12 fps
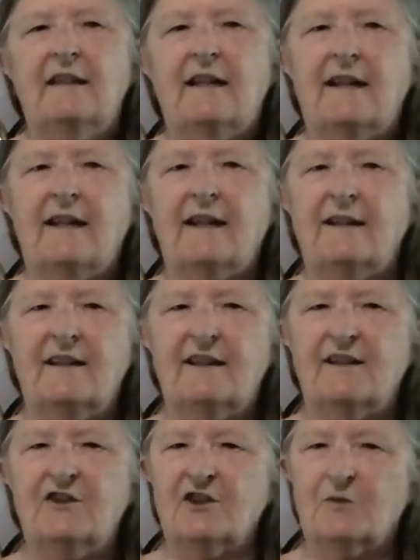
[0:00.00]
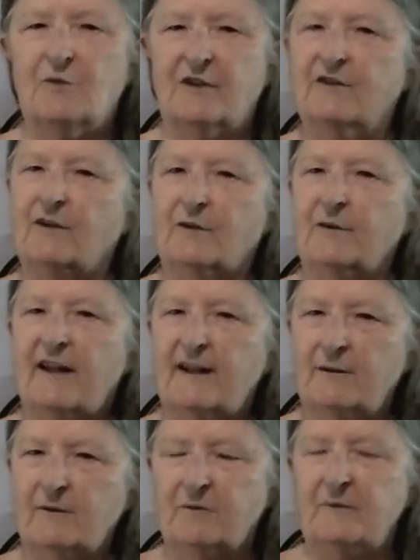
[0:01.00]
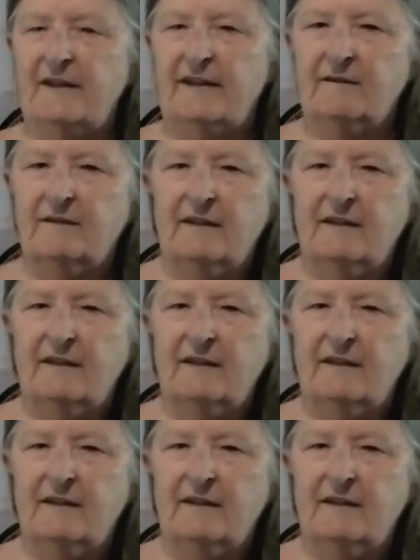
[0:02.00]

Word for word: And it just wasn't okay with me.